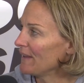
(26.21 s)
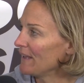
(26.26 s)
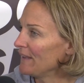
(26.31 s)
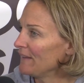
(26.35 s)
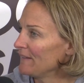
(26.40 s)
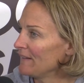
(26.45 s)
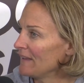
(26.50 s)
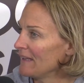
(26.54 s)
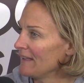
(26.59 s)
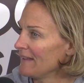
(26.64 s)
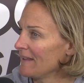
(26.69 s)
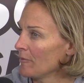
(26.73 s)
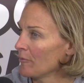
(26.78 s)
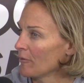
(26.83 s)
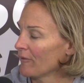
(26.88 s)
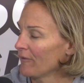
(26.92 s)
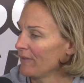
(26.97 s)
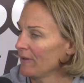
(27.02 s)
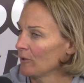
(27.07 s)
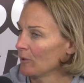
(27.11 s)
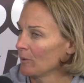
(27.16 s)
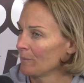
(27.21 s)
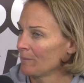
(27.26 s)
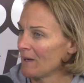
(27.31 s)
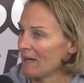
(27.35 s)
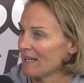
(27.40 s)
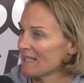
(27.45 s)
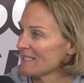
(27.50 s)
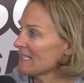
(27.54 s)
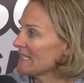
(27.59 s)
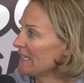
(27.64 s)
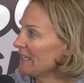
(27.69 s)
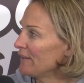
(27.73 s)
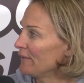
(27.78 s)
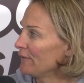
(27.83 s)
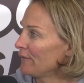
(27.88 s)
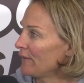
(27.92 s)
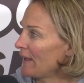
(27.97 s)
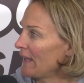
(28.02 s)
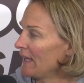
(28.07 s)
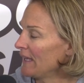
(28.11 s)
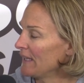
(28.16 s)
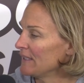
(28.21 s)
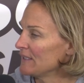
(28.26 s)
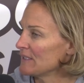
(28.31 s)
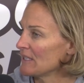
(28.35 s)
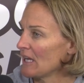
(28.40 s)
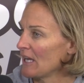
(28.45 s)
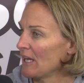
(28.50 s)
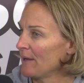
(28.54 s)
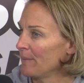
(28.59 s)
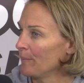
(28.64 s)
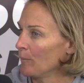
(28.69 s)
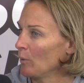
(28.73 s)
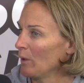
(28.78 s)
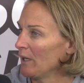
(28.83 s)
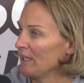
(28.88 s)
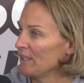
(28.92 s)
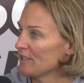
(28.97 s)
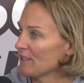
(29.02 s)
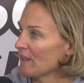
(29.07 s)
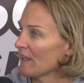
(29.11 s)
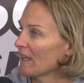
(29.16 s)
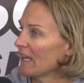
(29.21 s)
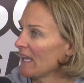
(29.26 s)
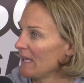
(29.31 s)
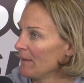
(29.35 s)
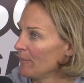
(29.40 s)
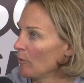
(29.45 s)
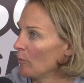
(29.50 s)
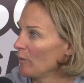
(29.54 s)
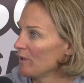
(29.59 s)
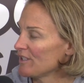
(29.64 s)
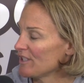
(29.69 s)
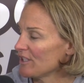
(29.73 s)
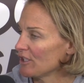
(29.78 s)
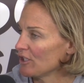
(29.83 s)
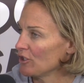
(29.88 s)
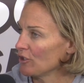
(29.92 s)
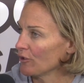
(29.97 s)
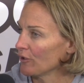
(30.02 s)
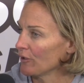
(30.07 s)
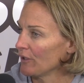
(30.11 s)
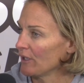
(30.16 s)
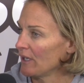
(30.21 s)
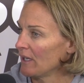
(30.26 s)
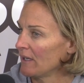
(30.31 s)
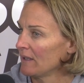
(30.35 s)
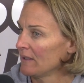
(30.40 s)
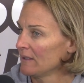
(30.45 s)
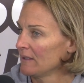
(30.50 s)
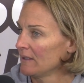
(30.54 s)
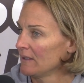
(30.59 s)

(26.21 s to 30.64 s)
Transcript: and, and they were feeling positive and um, went into the game, and we secured a,